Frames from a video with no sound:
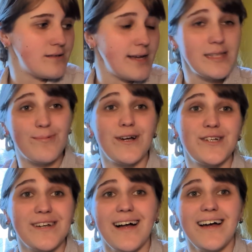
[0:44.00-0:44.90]

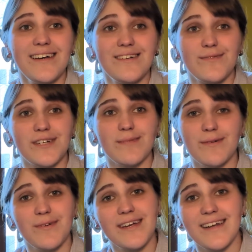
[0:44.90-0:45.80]
inspiration high, which has
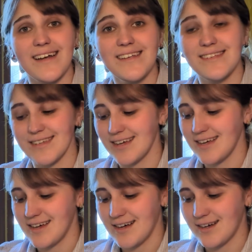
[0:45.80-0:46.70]
been really nice.
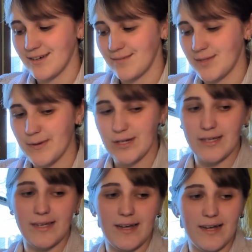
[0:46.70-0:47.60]

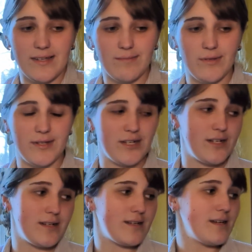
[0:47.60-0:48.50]
Especially as a
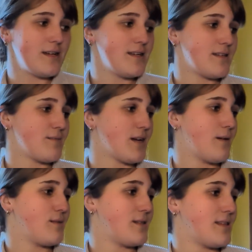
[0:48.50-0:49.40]
musician,
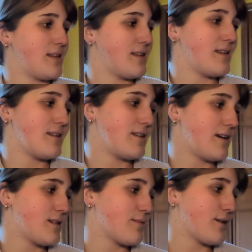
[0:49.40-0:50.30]
sometimes
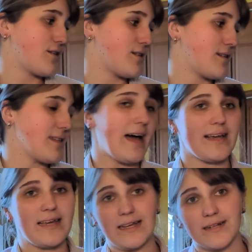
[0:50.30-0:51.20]
inspiration is
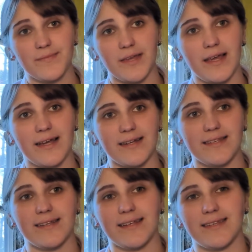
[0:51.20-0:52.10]
lacking, and
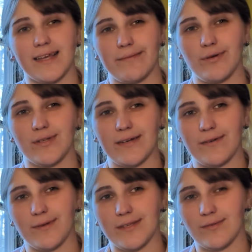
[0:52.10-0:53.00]
it's nice to get a boost
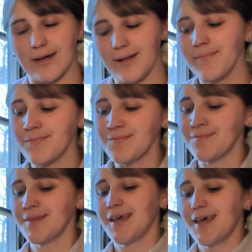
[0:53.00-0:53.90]
every once in a while.
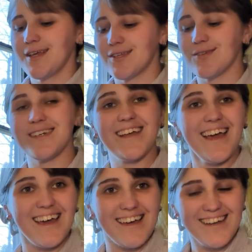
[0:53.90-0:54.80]
So
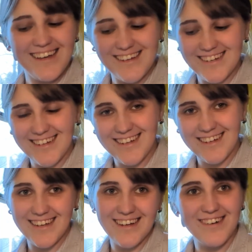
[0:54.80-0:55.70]
today
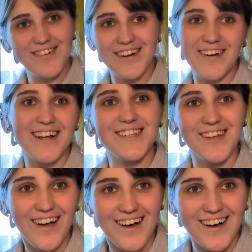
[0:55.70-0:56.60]
we're gonna write a
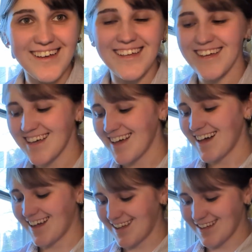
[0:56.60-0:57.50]
song.
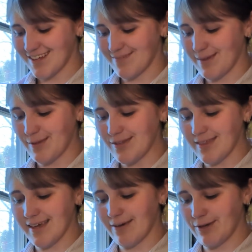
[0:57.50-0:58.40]
I'm also
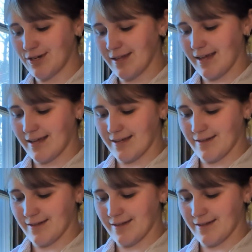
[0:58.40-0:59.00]
thinking we should